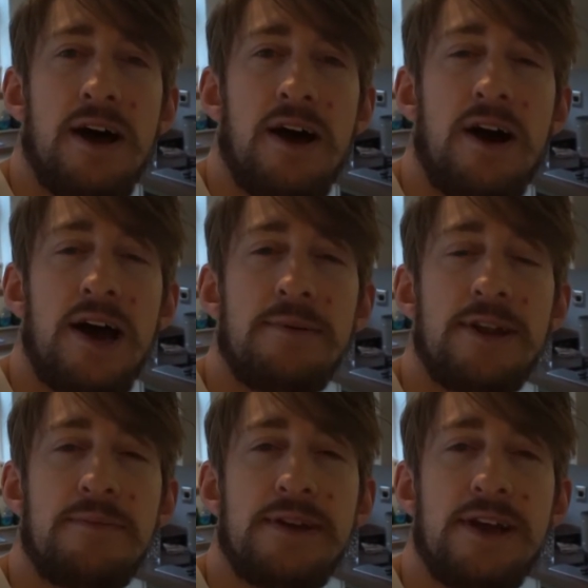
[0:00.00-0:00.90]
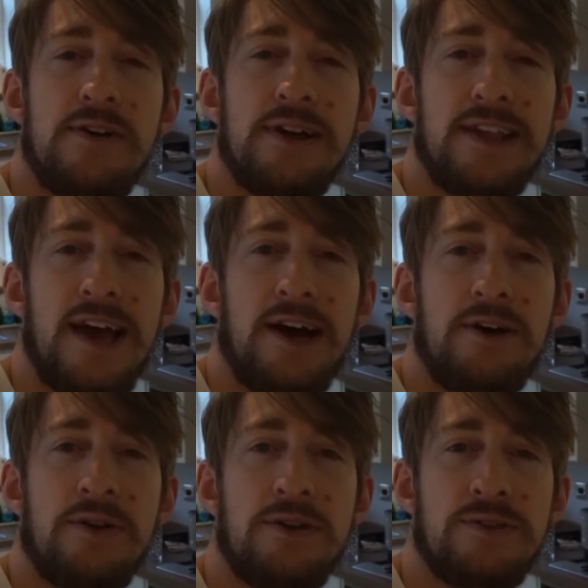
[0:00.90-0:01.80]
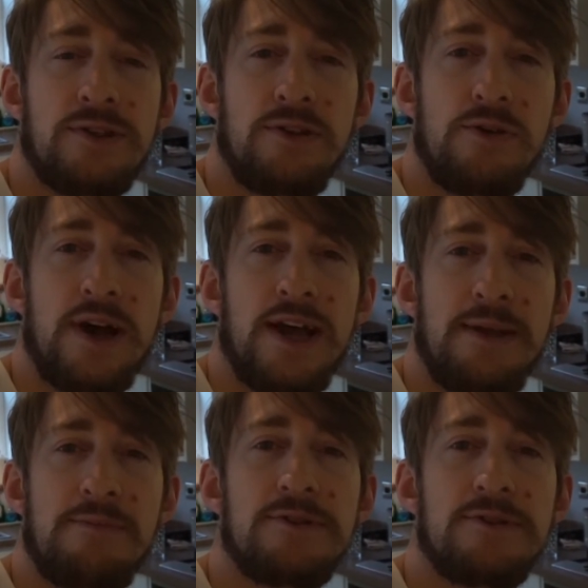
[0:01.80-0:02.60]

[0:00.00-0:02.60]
I am gonna be going down to a